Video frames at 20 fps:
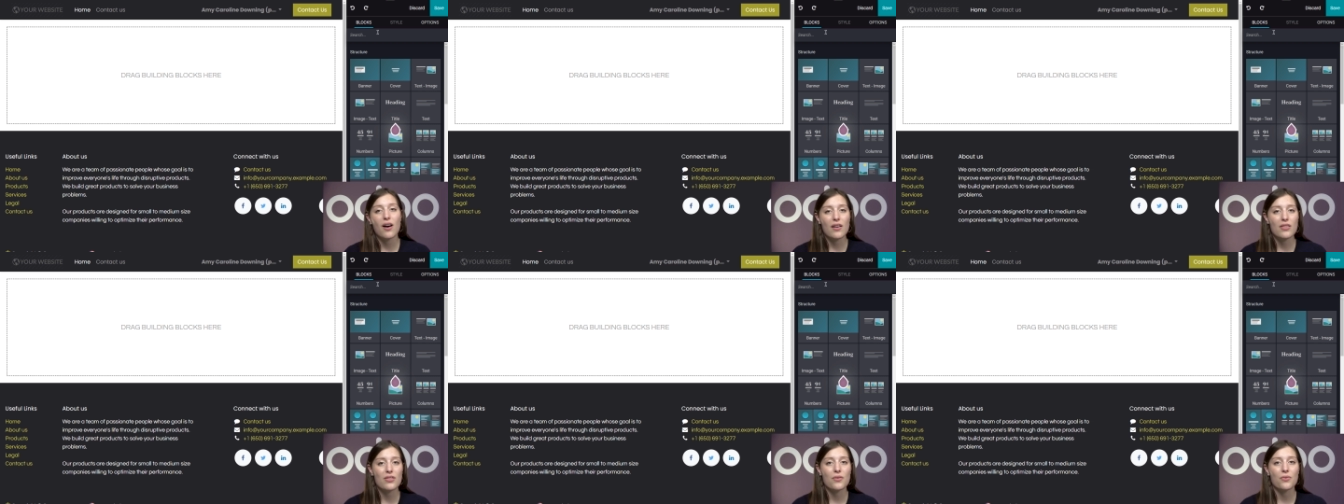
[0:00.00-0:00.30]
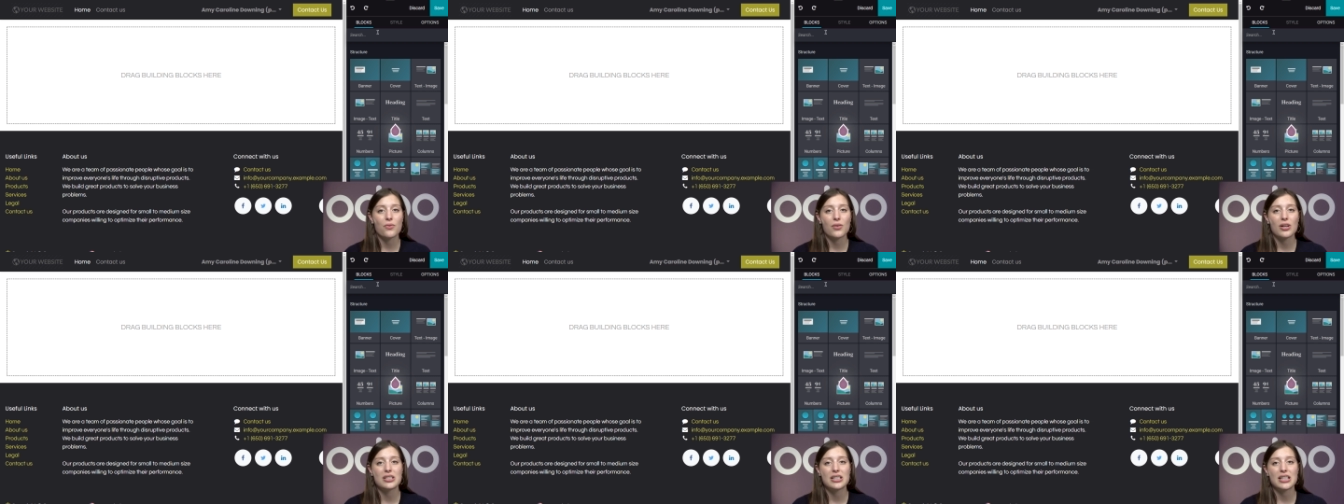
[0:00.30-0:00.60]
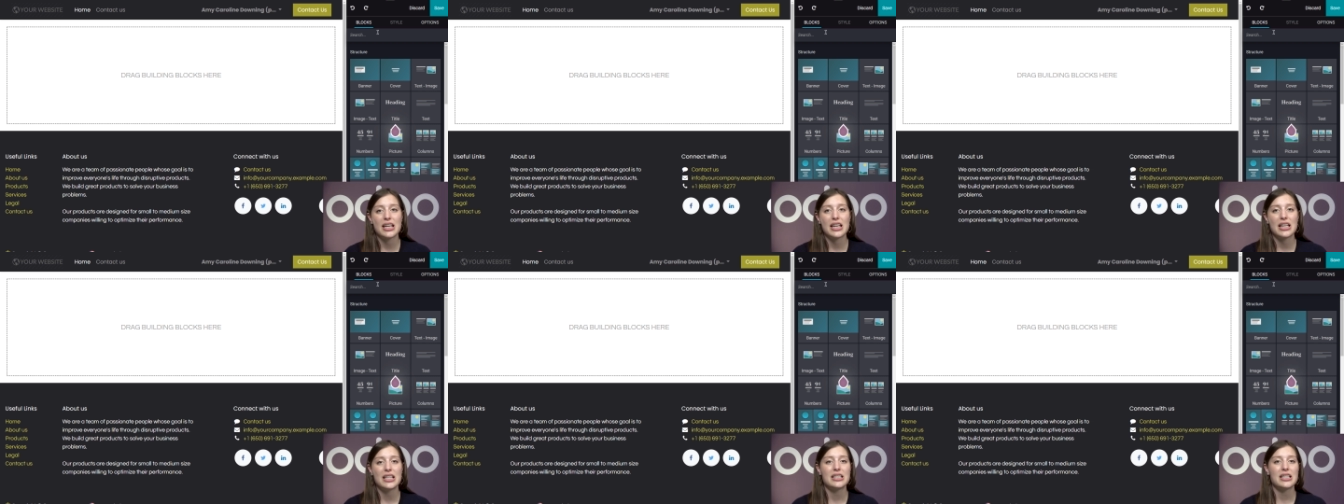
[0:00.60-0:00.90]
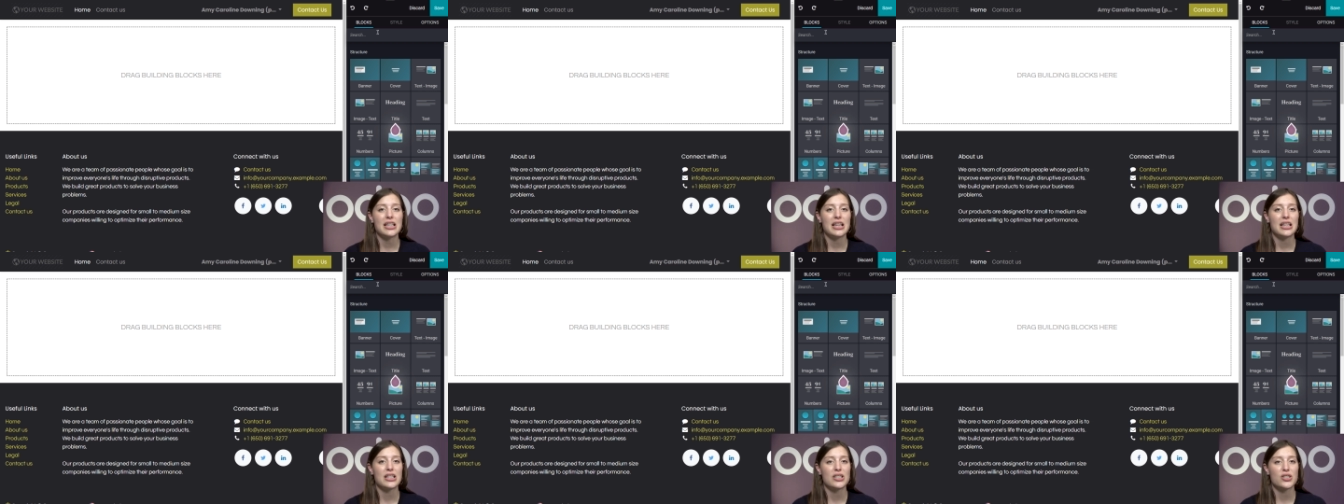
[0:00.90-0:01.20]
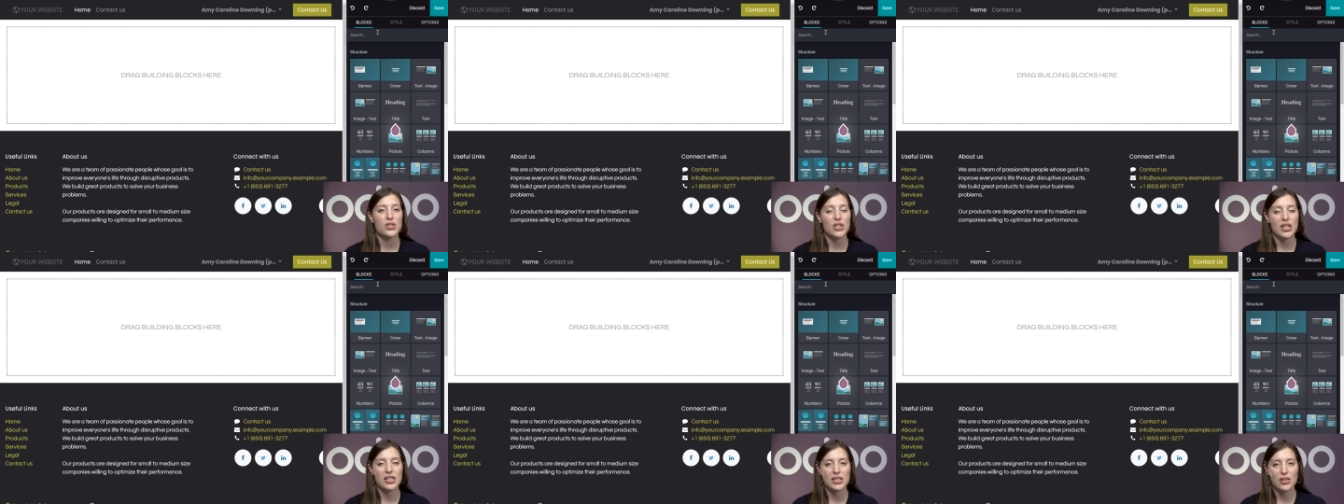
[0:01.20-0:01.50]
on the front end and
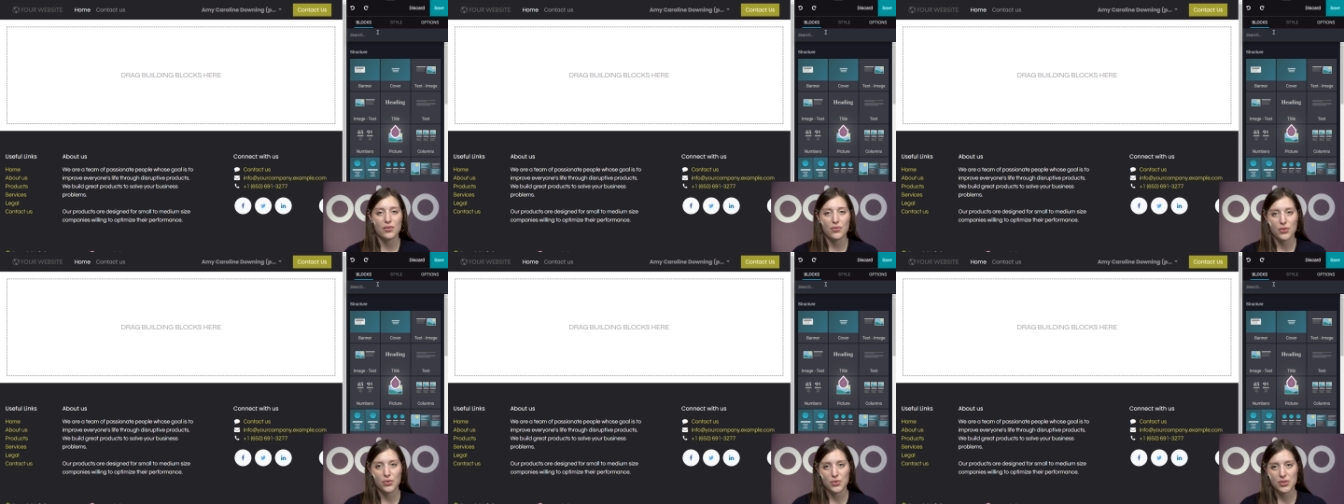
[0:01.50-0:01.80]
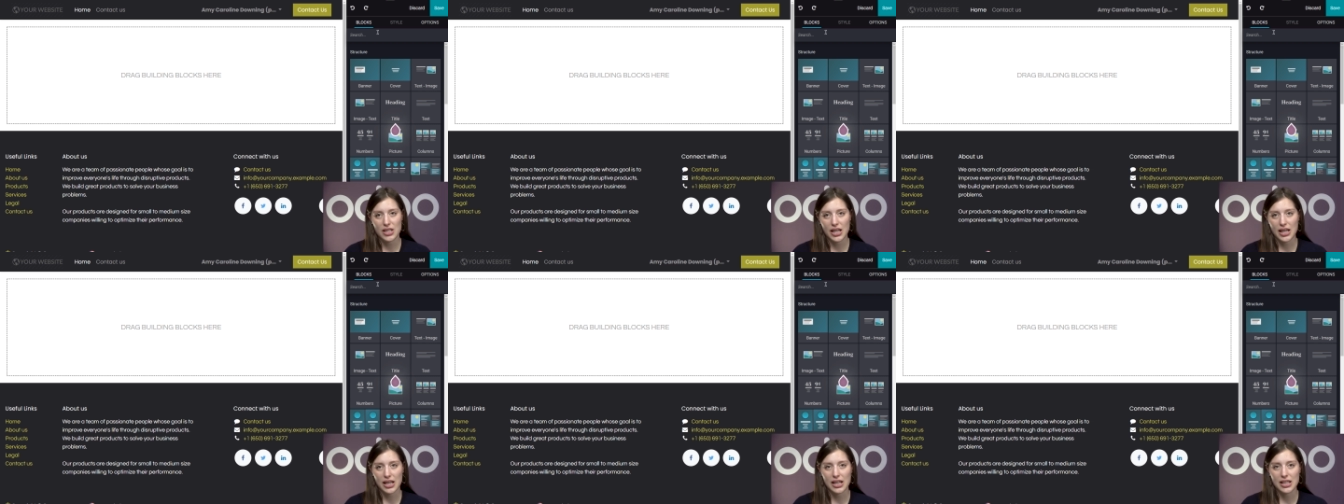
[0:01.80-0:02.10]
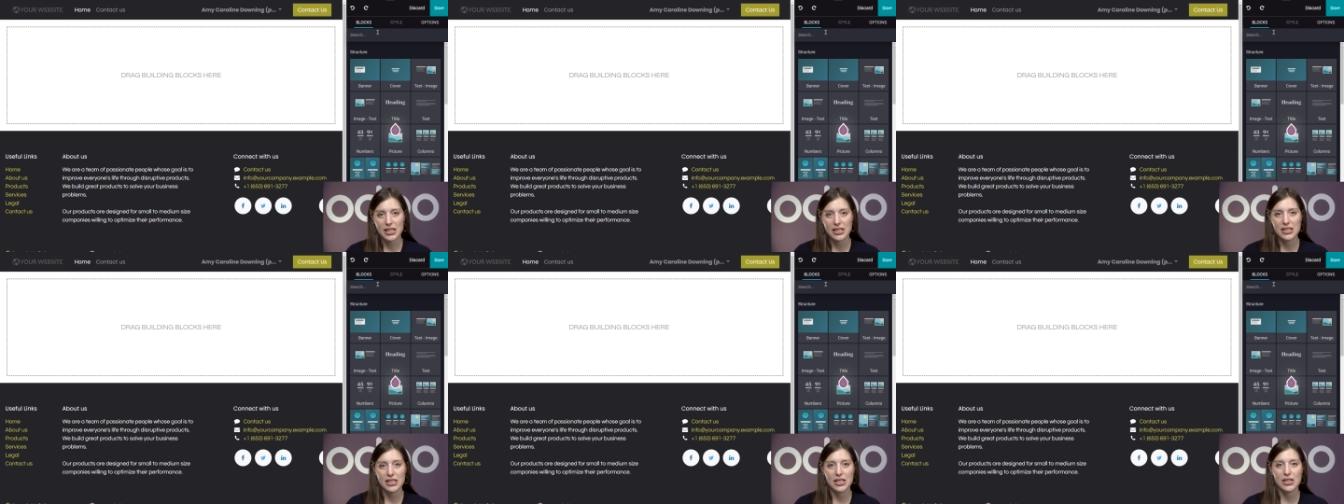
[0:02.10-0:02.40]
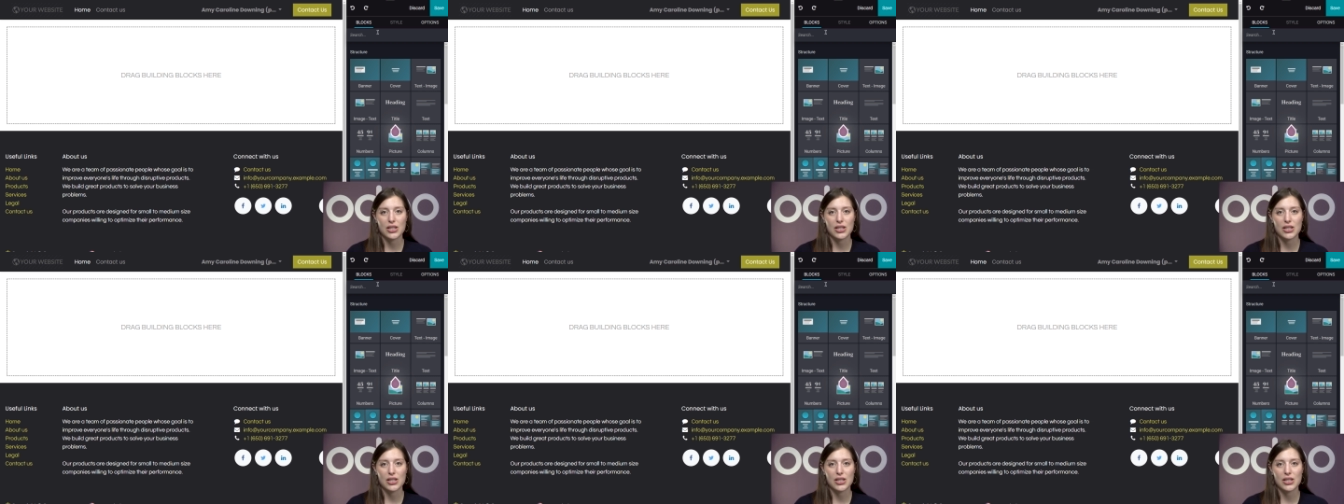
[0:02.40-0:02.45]
in just a few seconds.